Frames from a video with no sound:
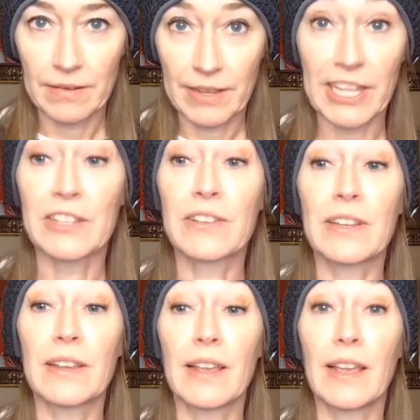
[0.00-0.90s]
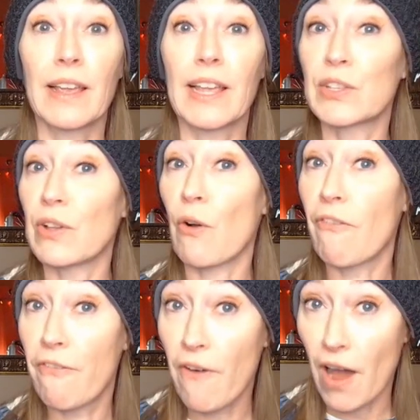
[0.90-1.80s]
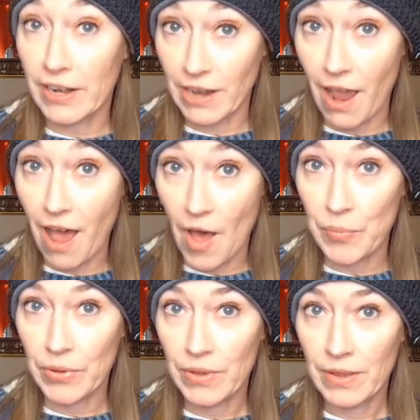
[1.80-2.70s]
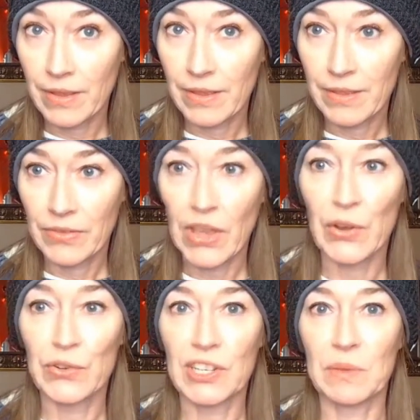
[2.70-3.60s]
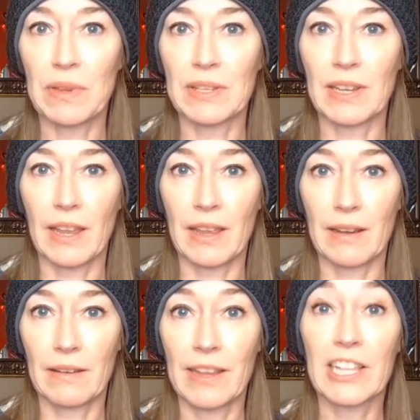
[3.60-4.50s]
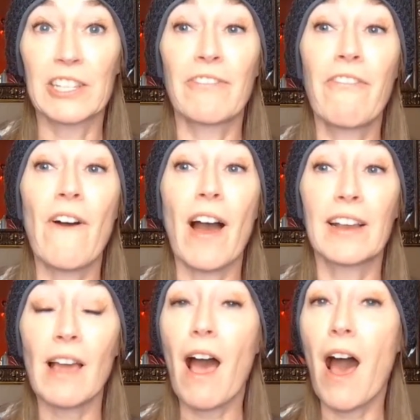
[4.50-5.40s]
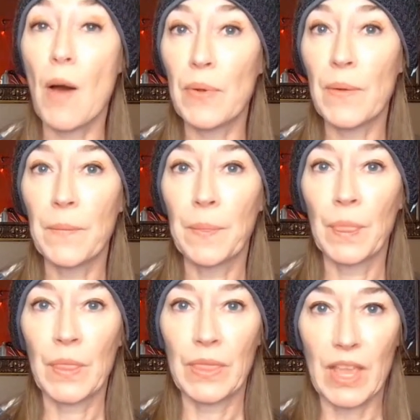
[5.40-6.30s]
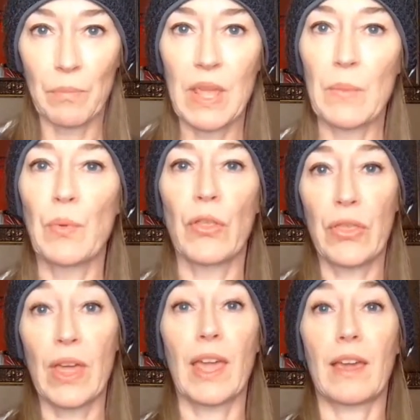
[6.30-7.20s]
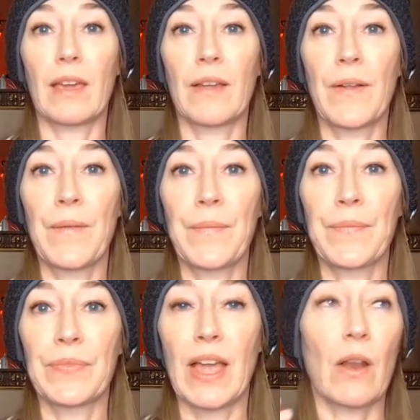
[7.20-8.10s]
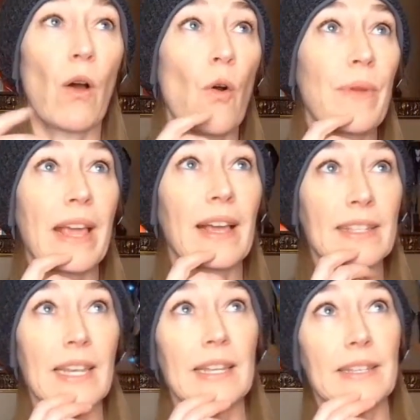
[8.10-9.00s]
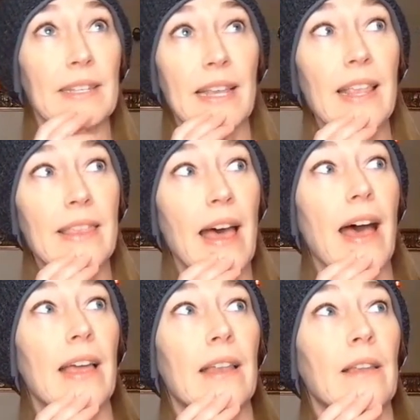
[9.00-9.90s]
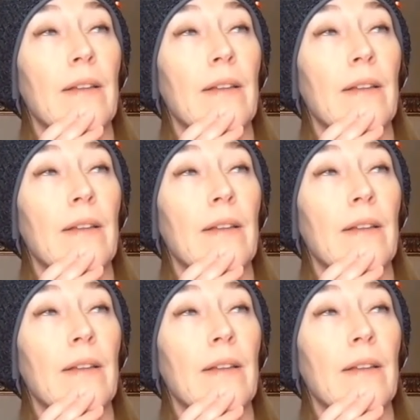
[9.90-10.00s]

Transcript: It's fucked up that you're dismissing it. It's fucked up that people think that, oh, because he's said that,